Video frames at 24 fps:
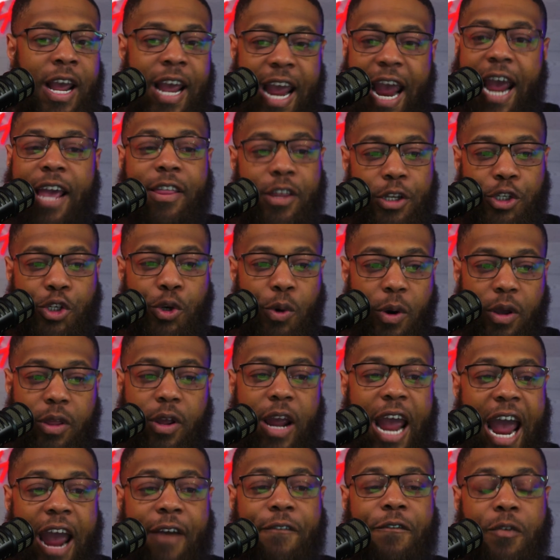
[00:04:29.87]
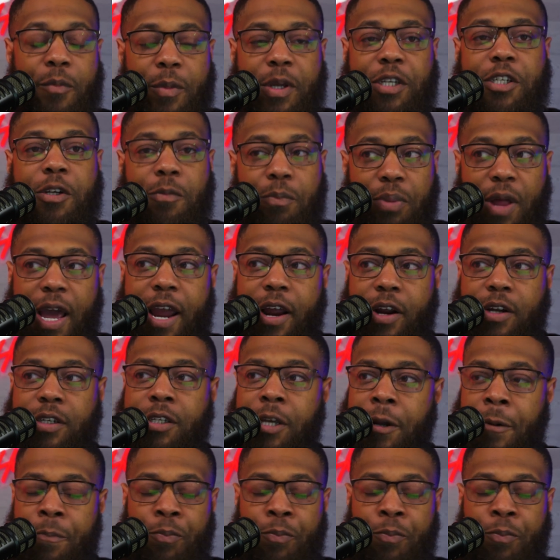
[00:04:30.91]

and the two other aforementioned players,